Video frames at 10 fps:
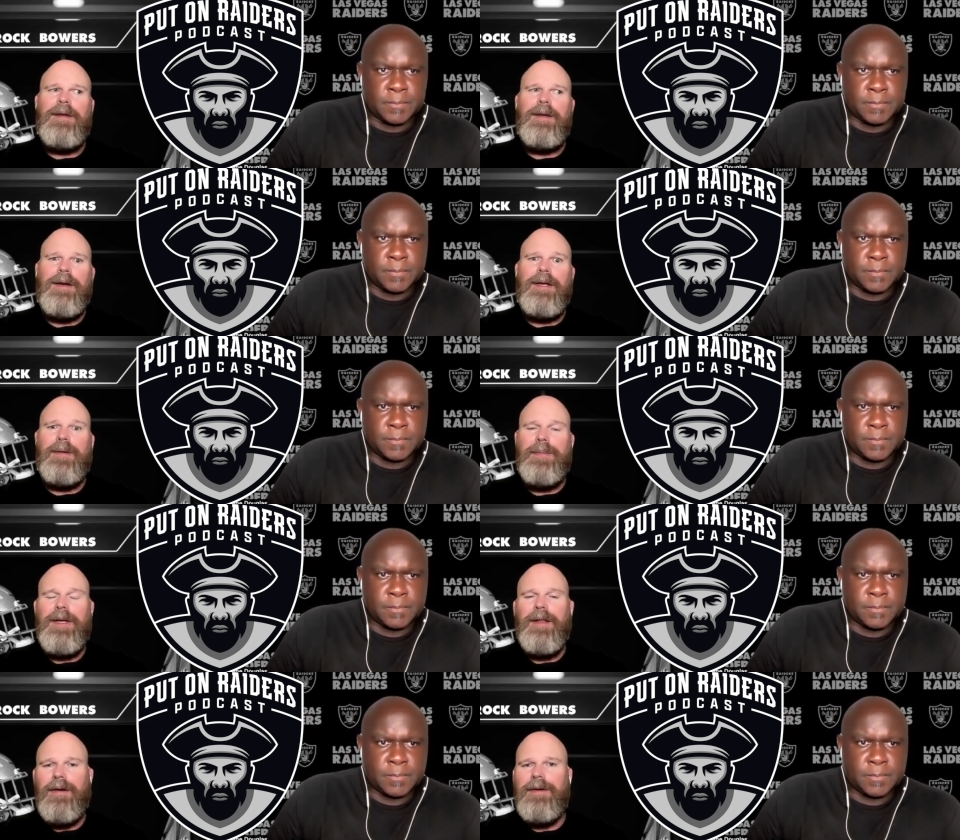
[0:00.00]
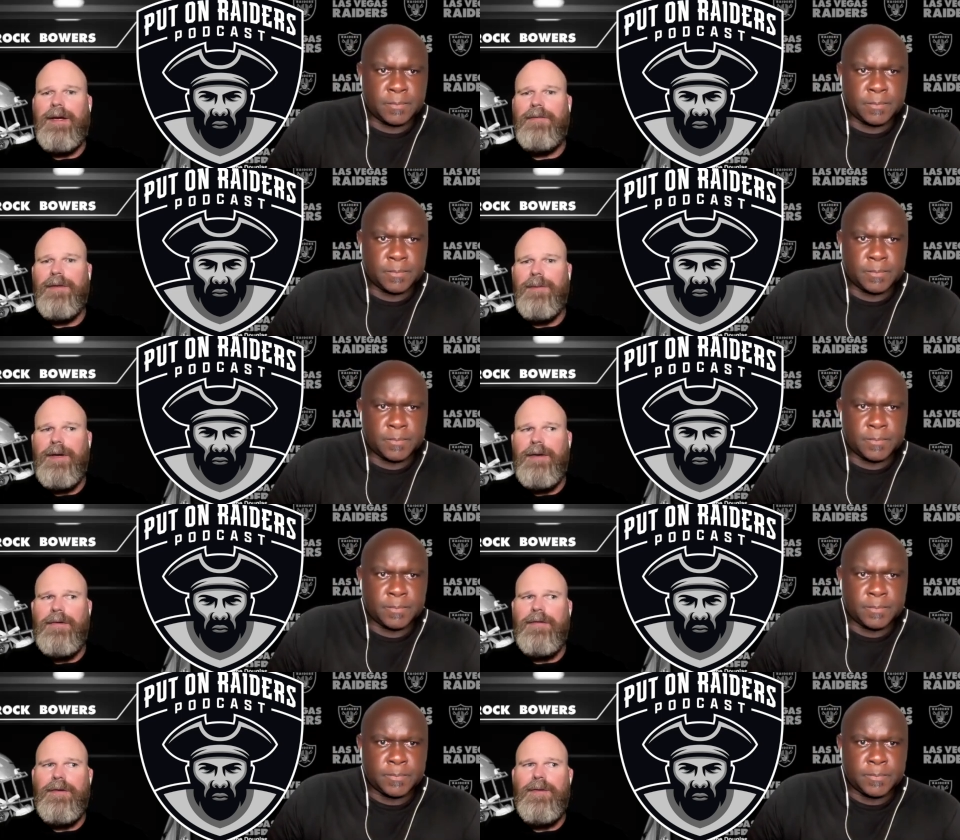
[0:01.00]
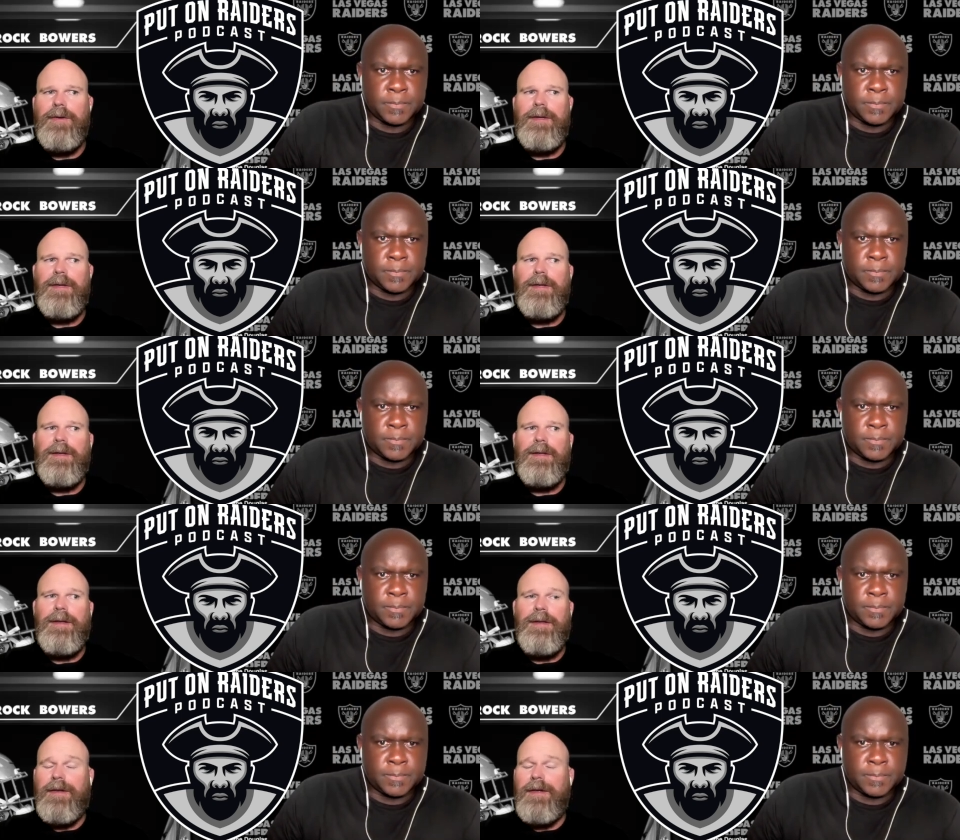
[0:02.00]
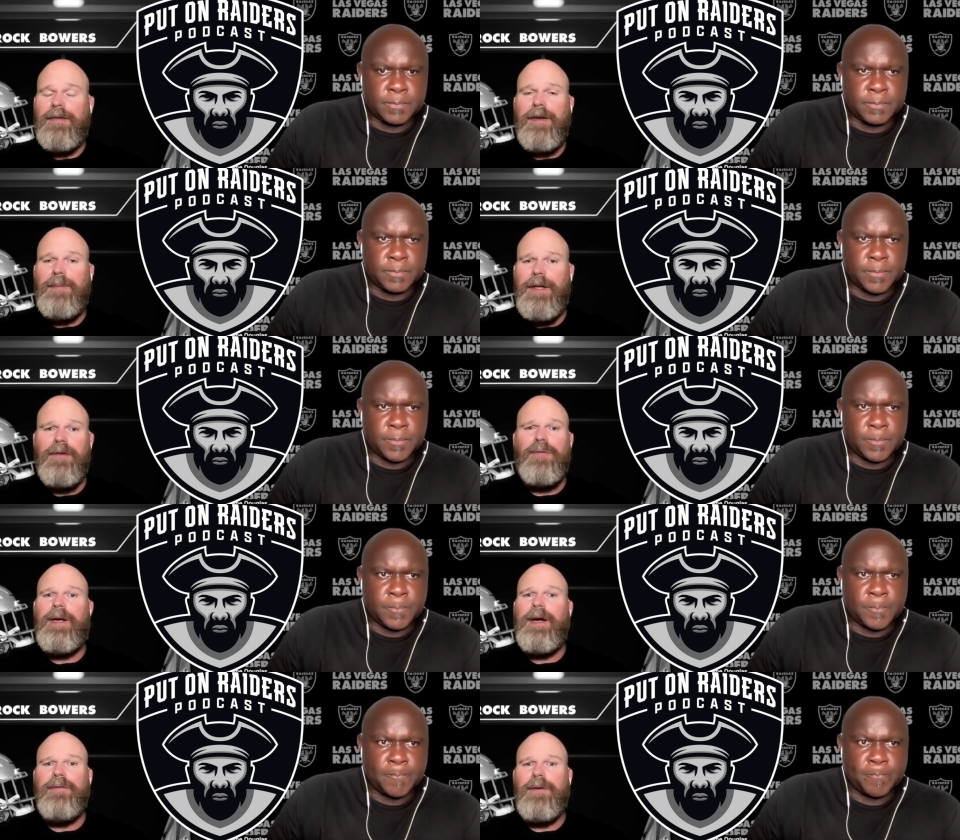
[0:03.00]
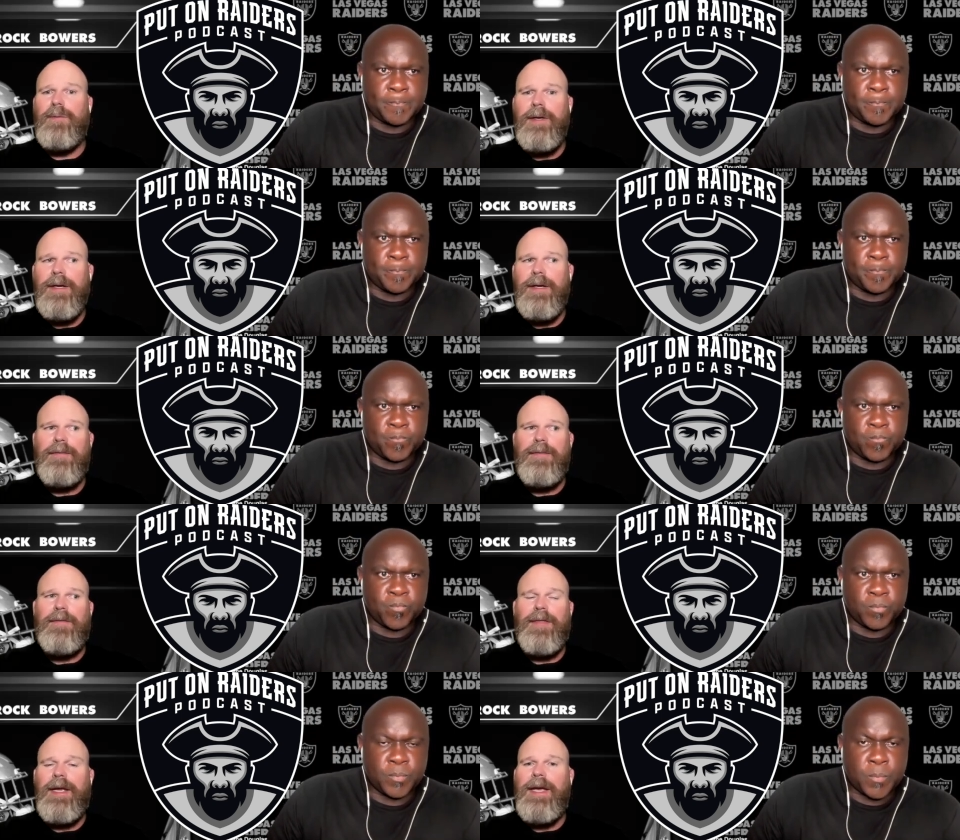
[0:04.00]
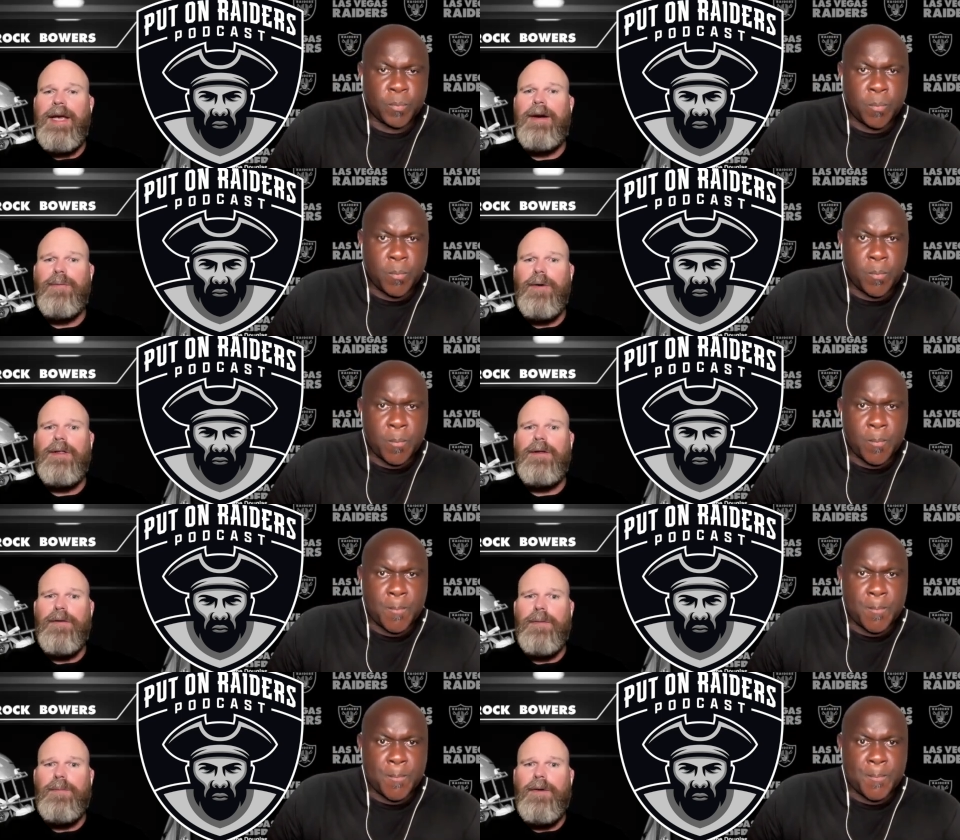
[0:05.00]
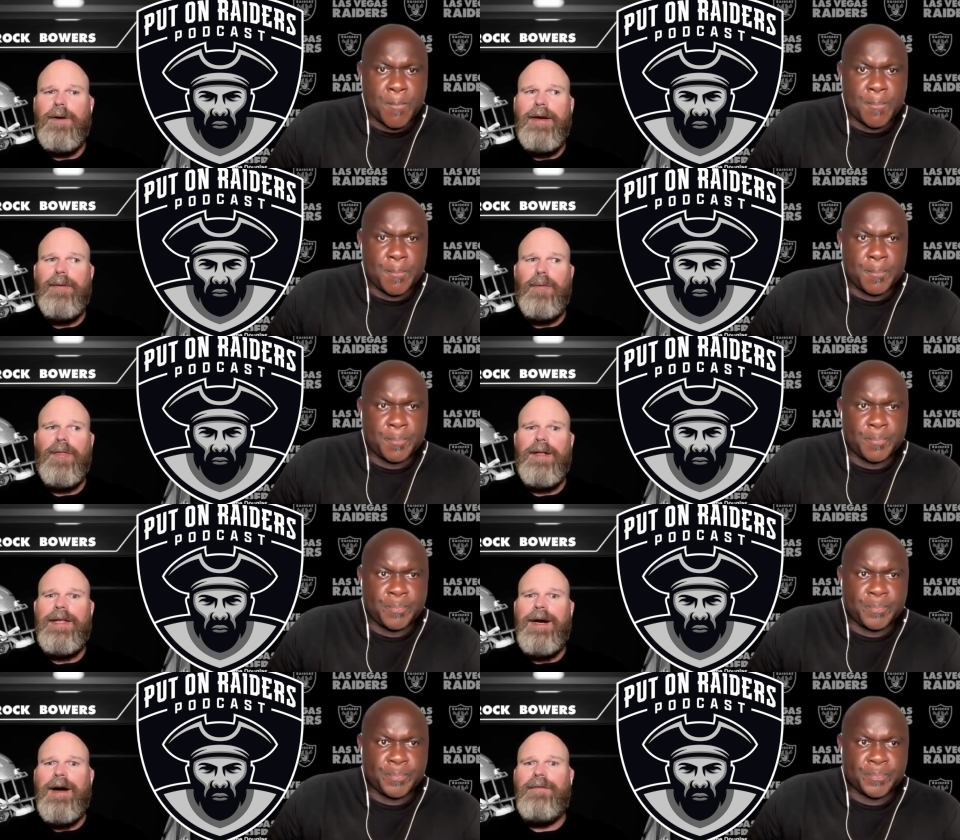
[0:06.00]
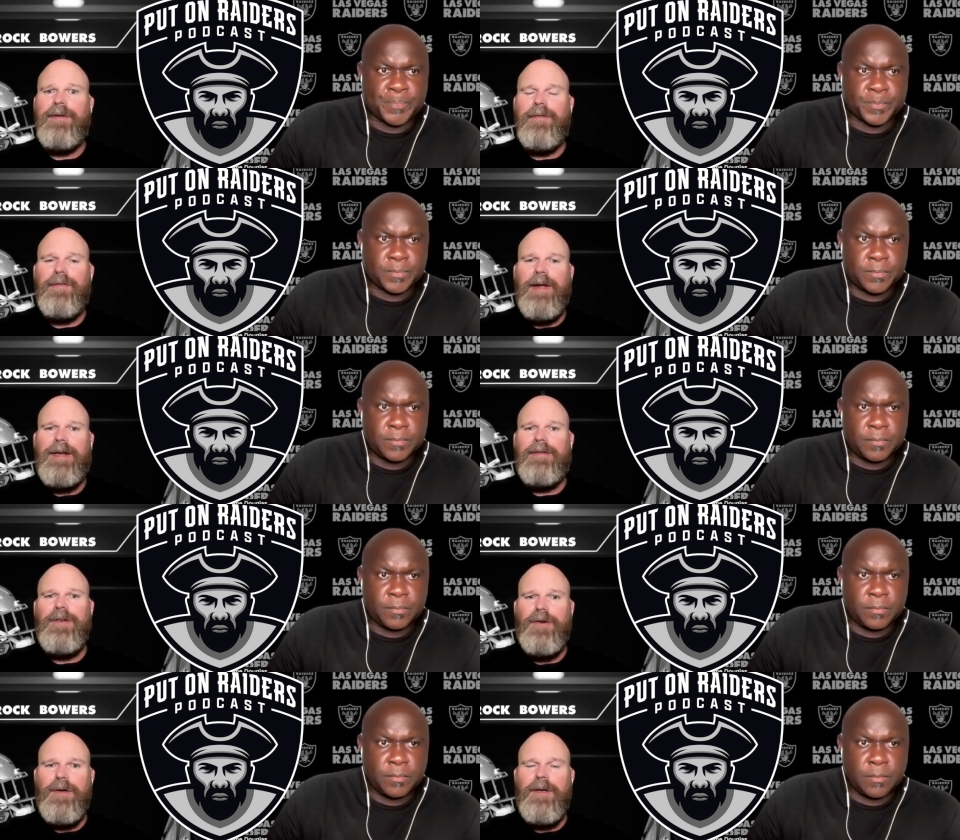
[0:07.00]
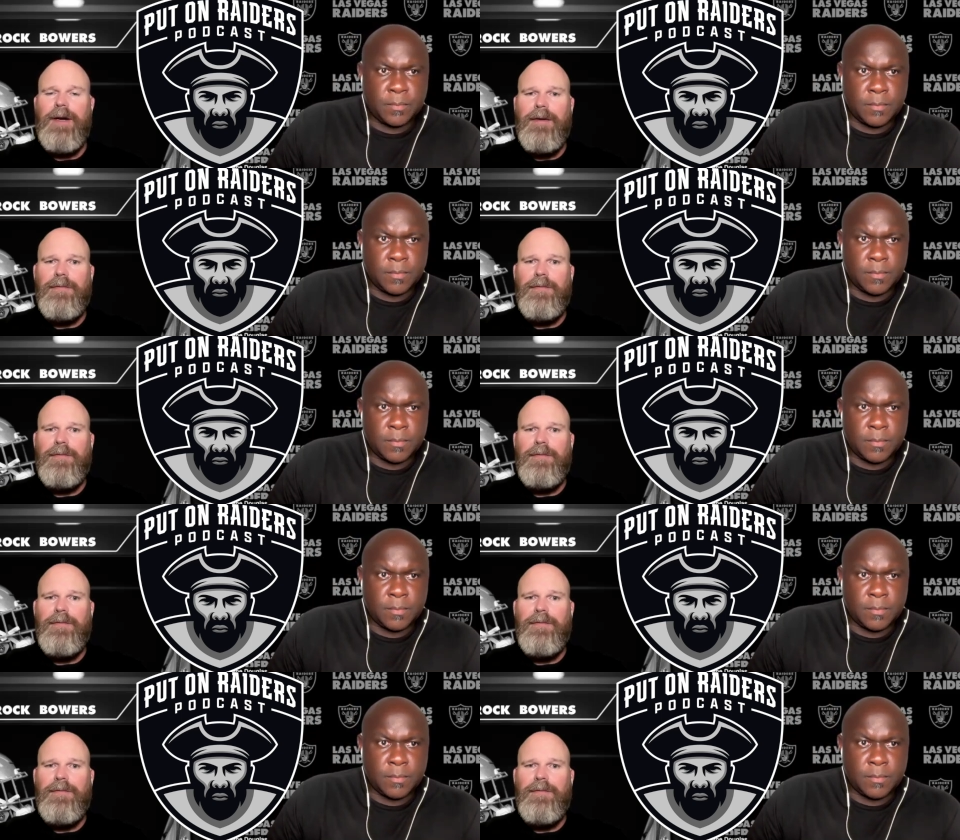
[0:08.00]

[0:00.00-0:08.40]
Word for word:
Speaker 1: uh, it could be a long day for the Raiders. So eh, like it's it's going to be this way every week. If if they can't run the football, I don't think the offensive line is good enough.